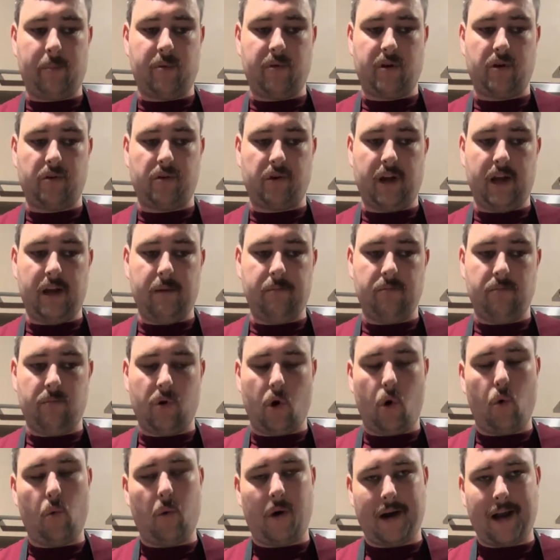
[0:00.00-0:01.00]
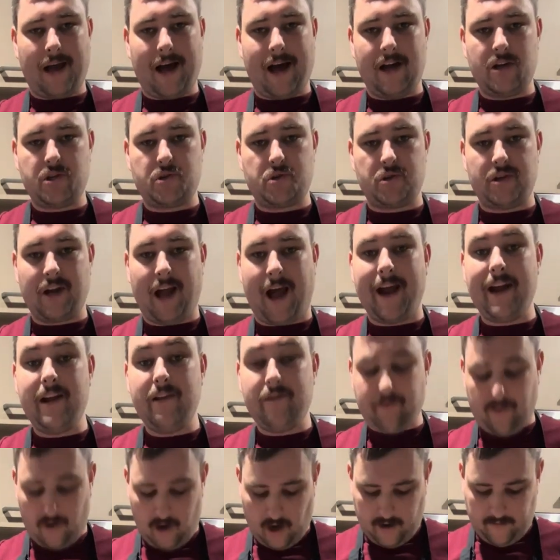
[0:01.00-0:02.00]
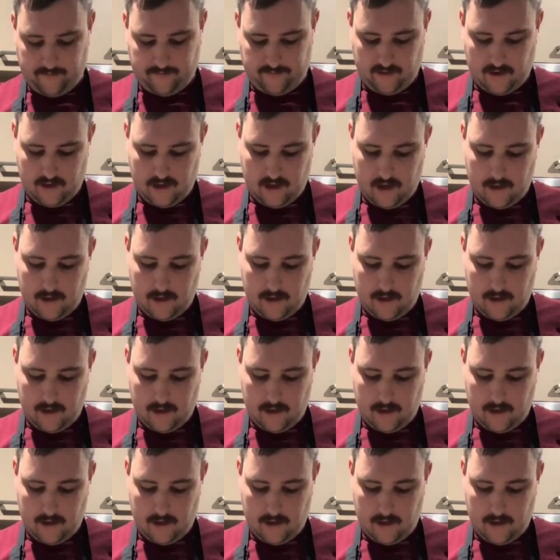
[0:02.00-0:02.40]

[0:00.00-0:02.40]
of cream, or 185